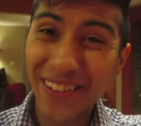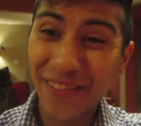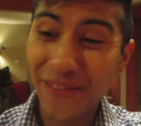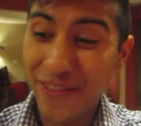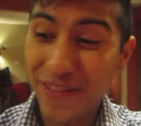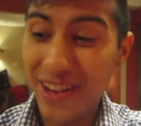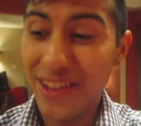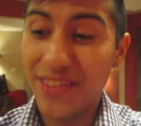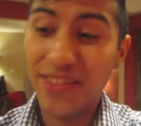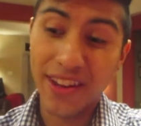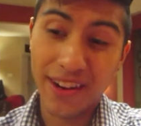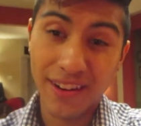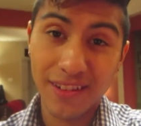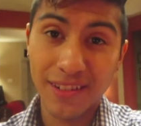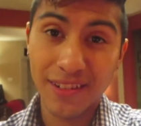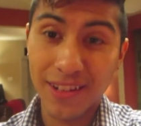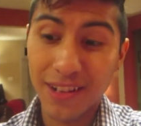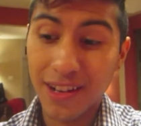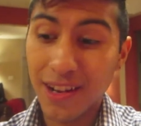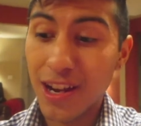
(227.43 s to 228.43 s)
gonna fit in there.
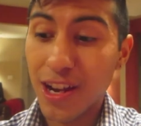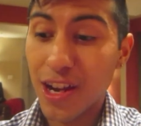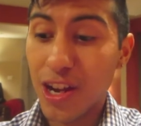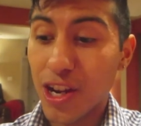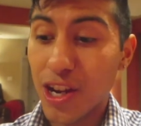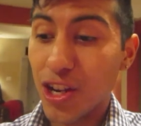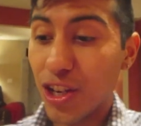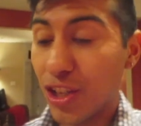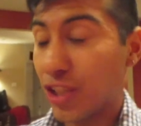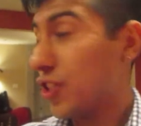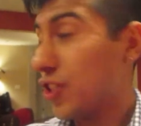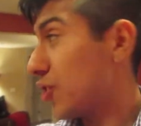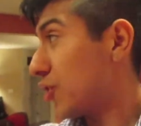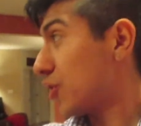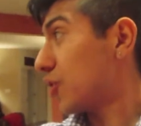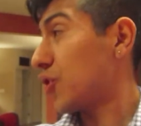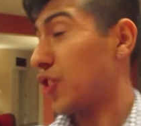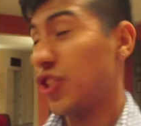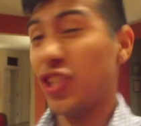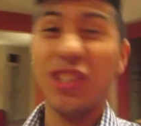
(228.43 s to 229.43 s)

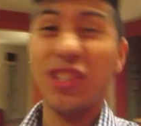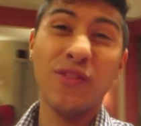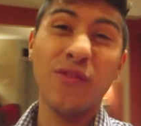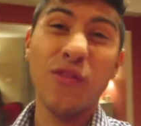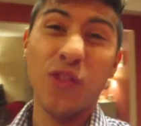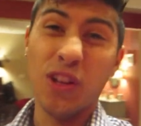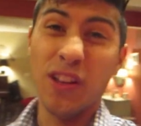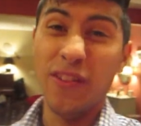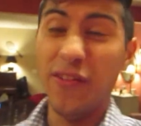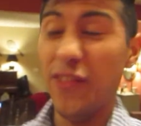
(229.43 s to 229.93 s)
She's full of